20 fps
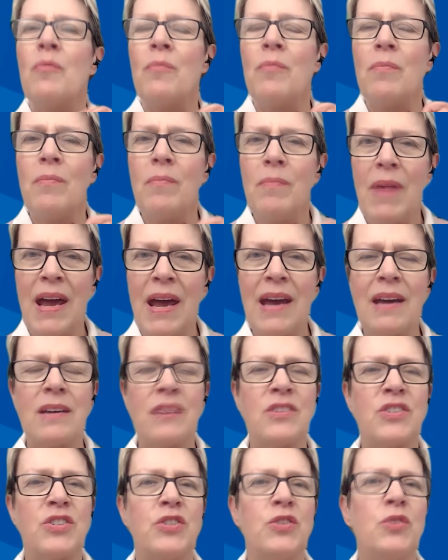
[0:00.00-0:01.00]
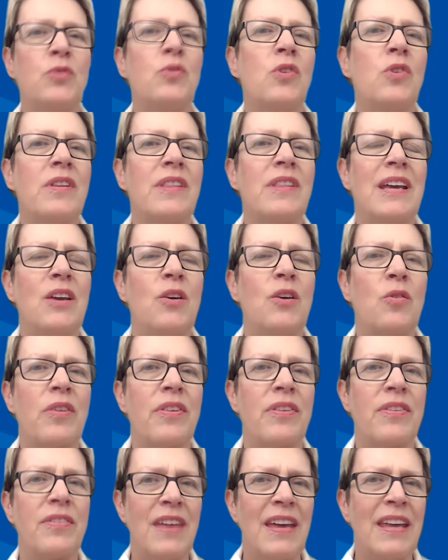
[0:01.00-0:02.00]
Make sure that
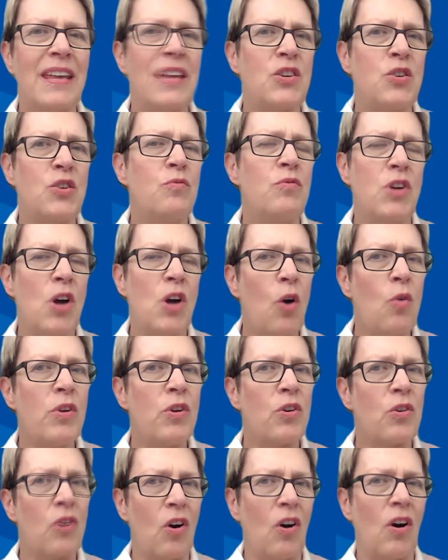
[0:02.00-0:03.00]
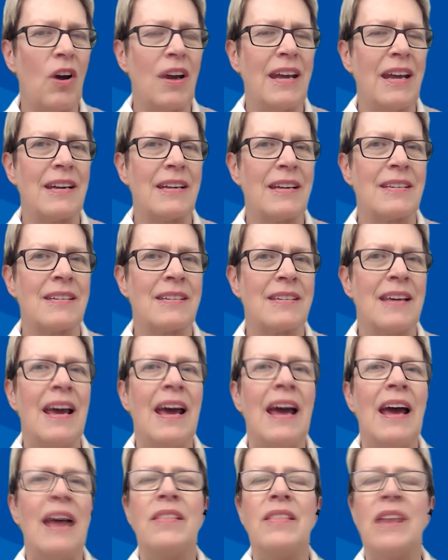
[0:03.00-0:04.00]
that you know your audience,
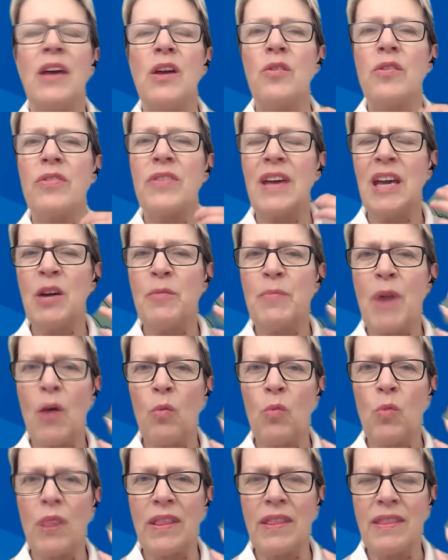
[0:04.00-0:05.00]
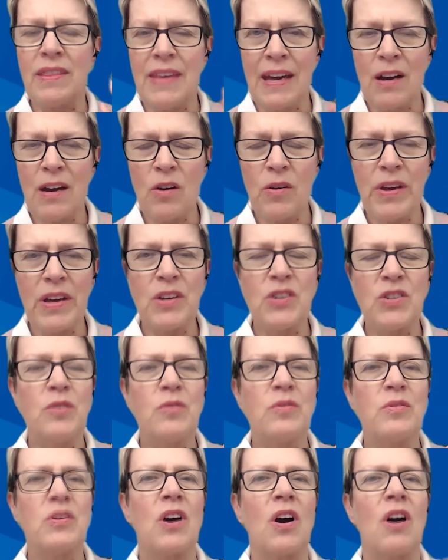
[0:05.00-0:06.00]
that you're thinking about what their
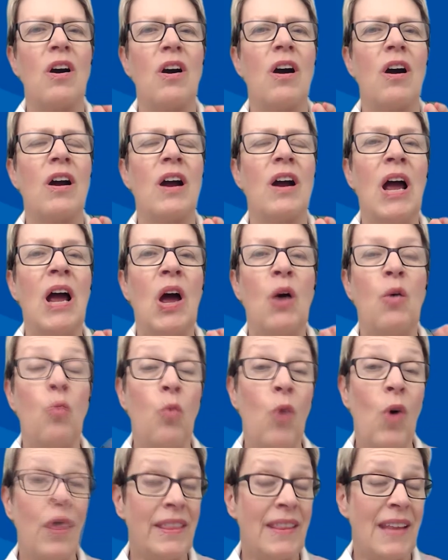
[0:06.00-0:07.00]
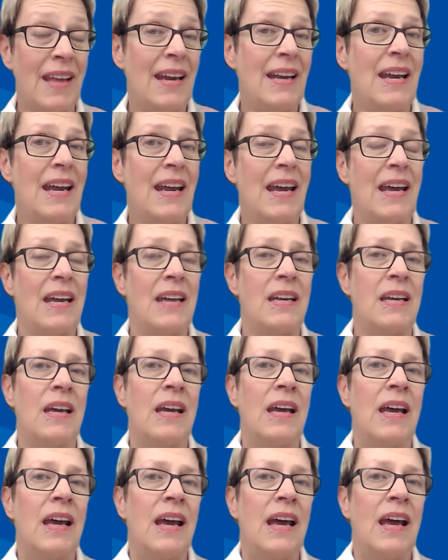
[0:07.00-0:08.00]
issues are, what they need,
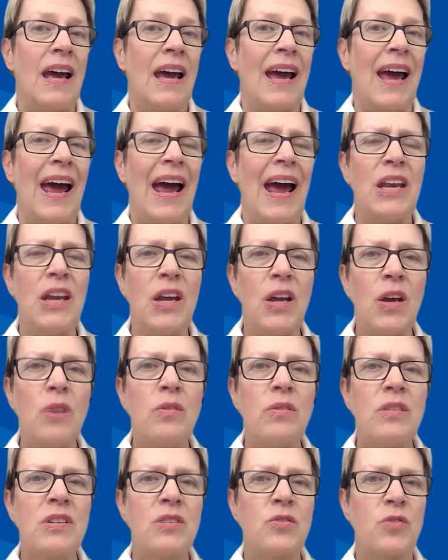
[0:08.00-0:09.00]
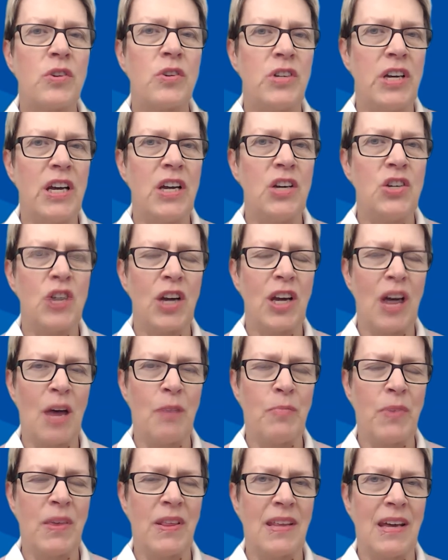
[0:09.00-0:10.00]
and use strategic
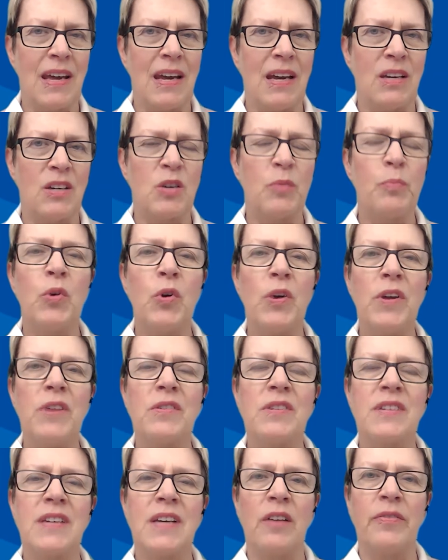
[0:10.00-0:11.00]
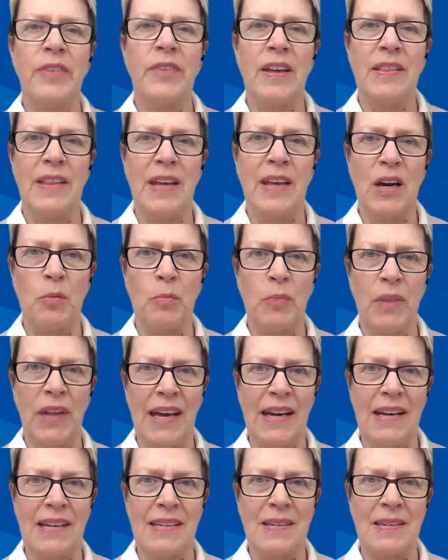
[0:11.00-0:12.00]
empathy to put yourself in their
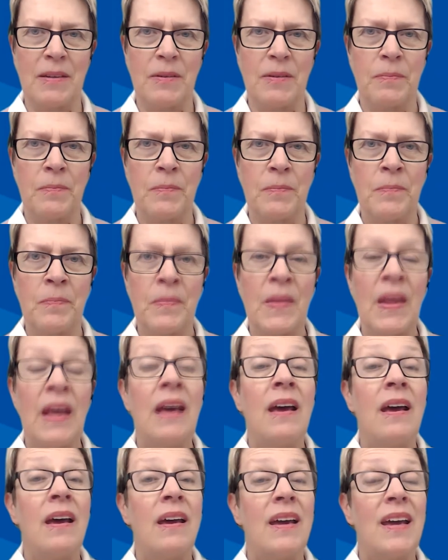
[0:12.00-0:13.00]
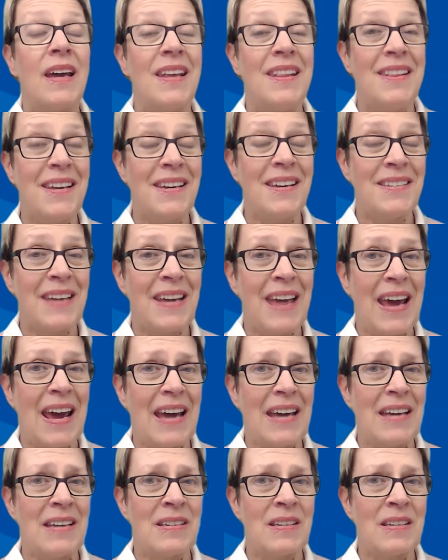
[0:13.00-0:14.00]
place. In this
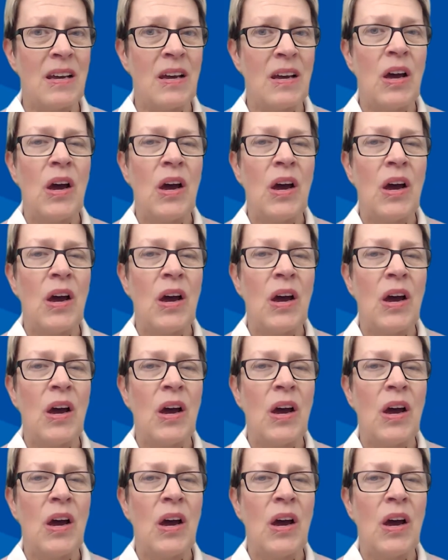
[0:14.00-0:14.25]
case,